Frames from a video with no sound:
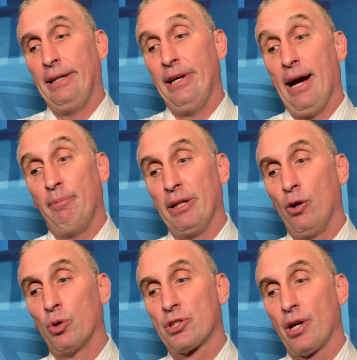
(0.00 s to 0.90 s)
Yeah, I mean,
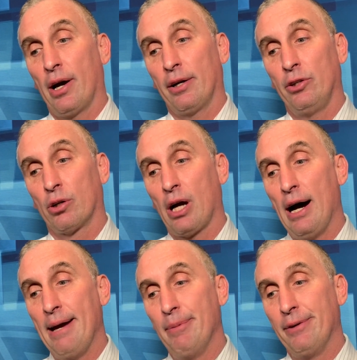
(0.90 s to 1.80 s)
it was, uh, you know,
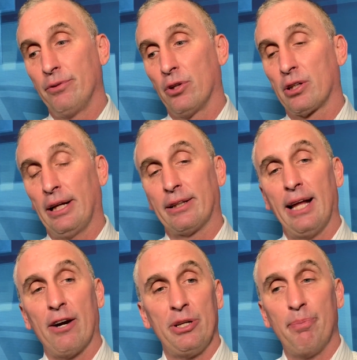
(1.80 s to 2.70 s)
Kyman looked like
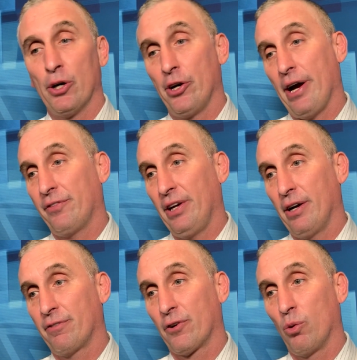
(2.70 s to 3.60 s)
Larry Bird out
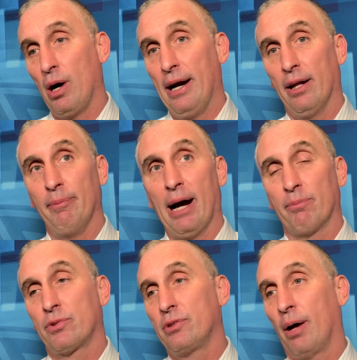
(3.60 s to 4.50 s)
there for a while, and
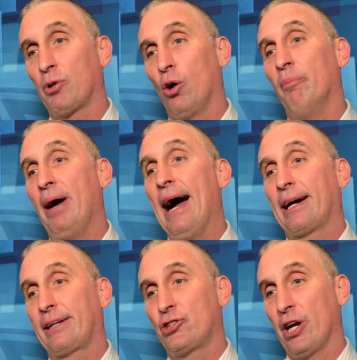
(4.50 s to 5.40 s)
I'm, I'm going
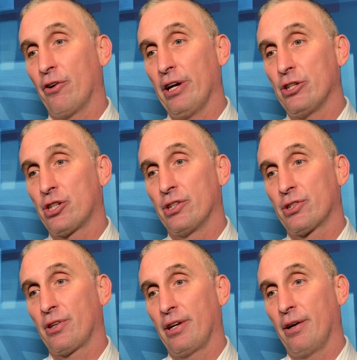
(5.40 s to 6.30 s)
back
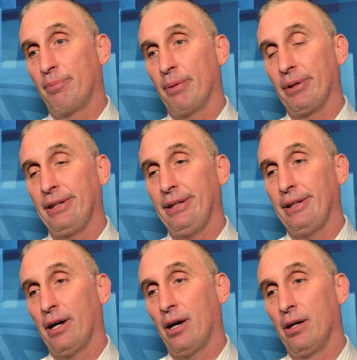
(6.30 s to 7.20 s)
generations, uh, but
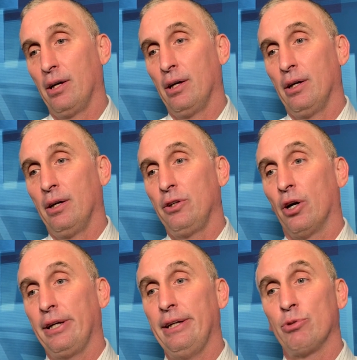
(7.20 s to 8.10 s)
he, uh, you
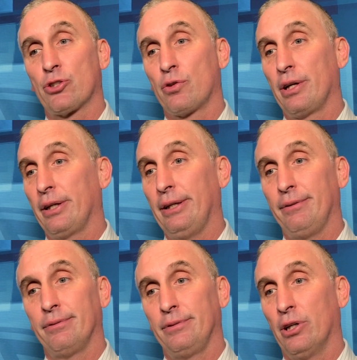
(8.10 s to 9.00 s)
know, he was really,
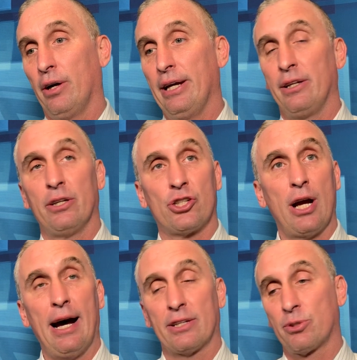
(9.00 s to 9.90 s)
you know, hitting the
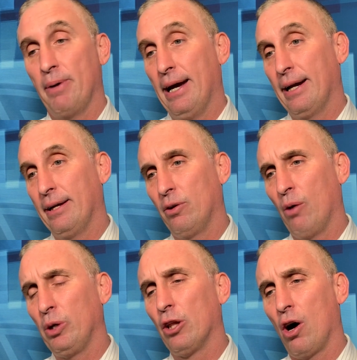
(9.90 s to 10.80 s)
shots, man,
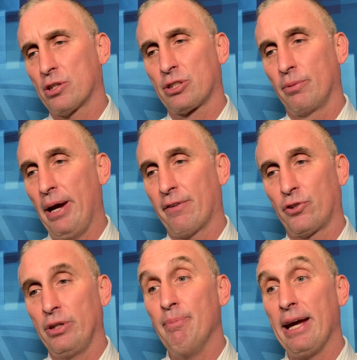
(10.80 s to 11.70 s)
and we lost him
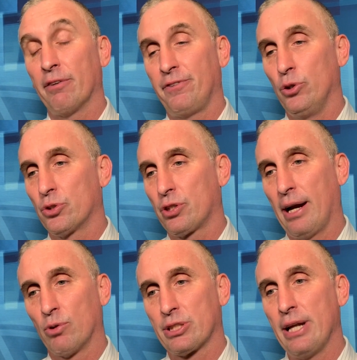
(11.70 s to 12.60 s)
after he made a few, so
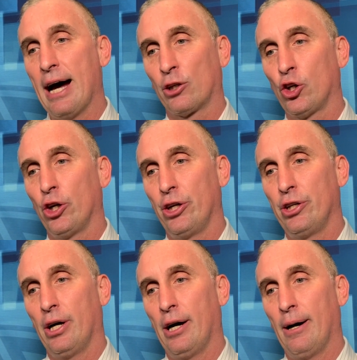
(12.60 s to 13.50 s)
that was not good.
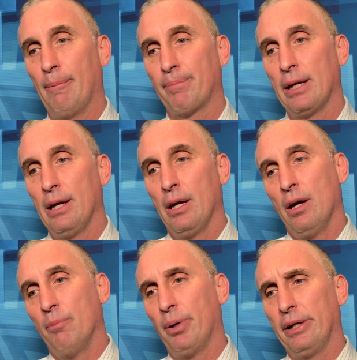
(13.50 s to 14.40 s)

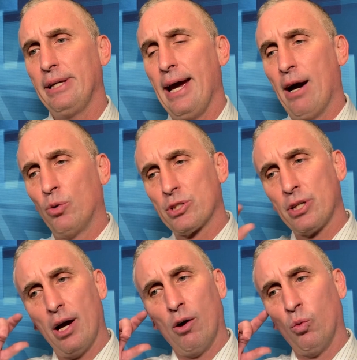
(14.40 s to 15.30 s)
Um, but, yeah, it
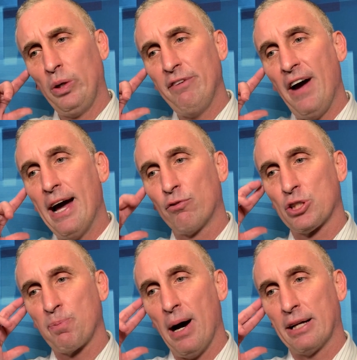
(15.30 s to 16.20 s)
was, uh, we've had
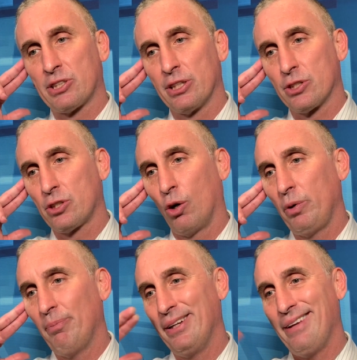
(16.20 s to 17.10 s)
responses, you know,
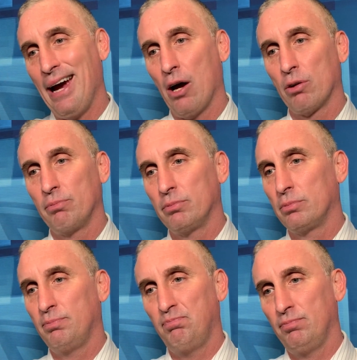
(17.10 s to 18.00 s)
we've been down
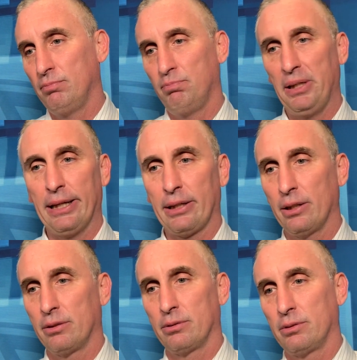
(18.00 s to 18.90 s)
big
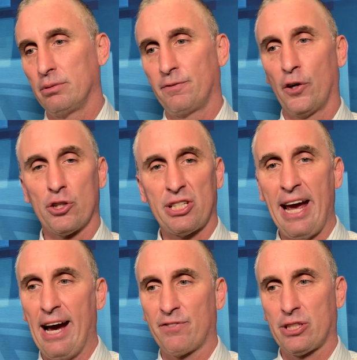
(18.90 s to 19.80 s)
and first
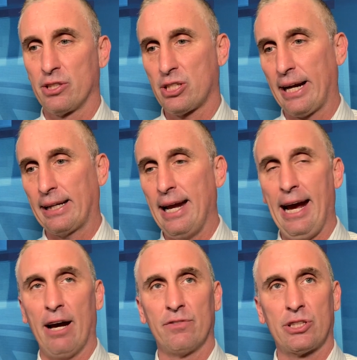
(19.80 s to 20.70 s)
halves and second
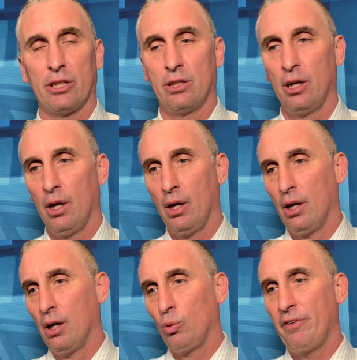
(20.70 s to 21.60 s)
halves, and
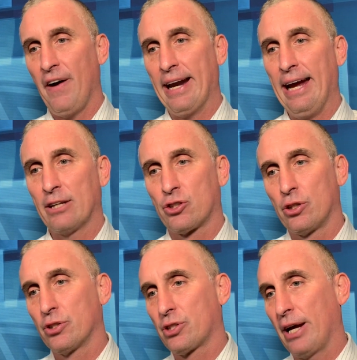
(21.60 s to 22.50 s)
we've had
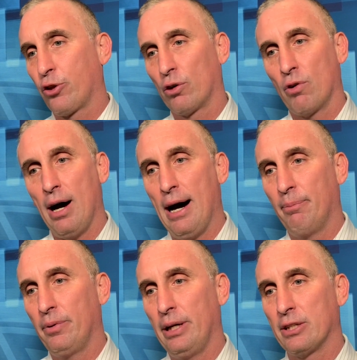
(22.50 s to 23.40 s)
answers. I thought
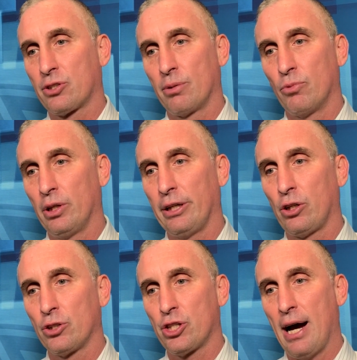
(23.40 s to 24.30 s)
Rob hit some really
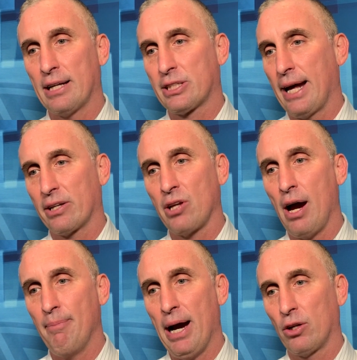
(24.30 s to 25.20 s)
good shots out of
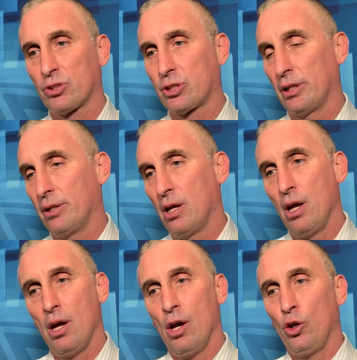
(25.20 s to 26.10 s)
timeouts, and
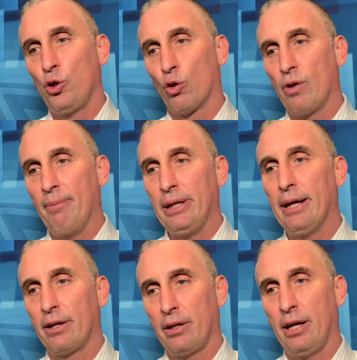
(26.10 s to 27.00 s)
you know Remy
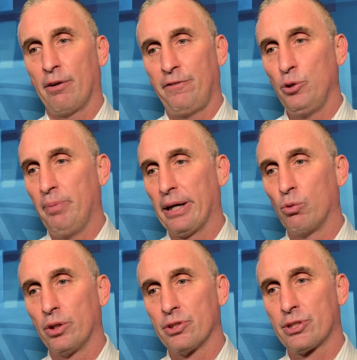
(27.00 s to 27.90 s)
hit a, hit a few
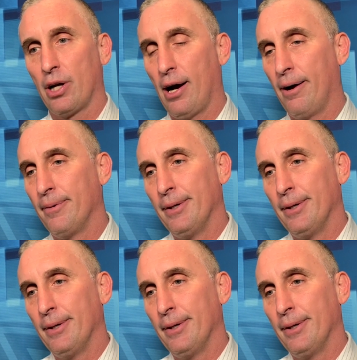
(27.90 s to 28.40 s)
big ones. Uh,